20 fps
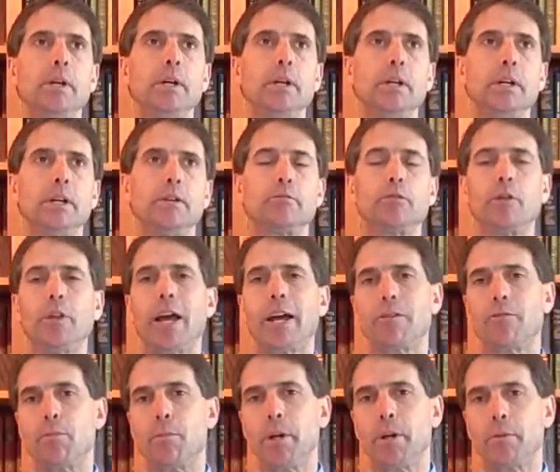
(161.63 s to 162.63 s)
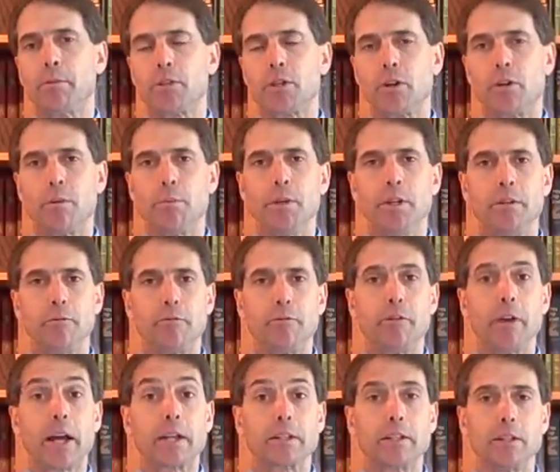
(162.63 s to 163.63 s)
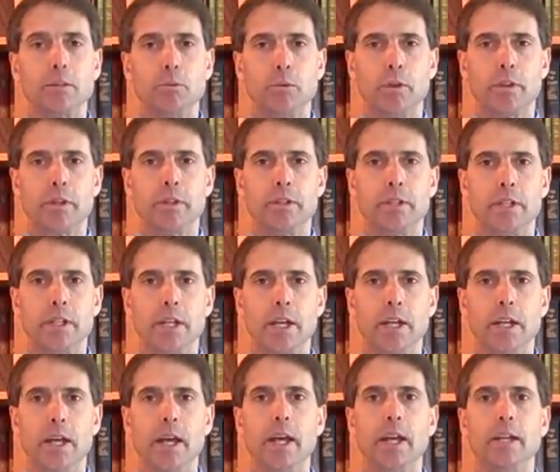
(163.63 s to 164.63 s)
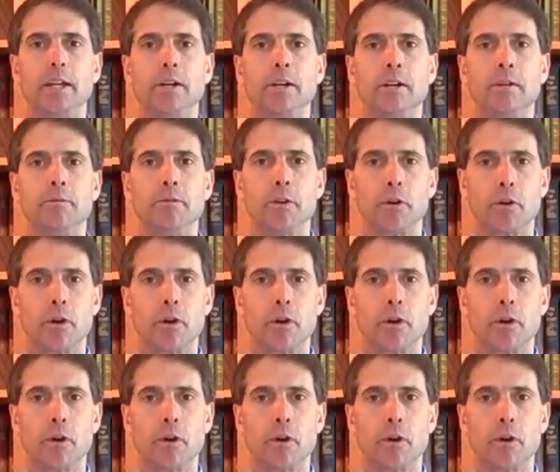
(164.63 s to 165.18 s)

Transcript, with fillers: uh, for lack of a better term, infected with the DNA of the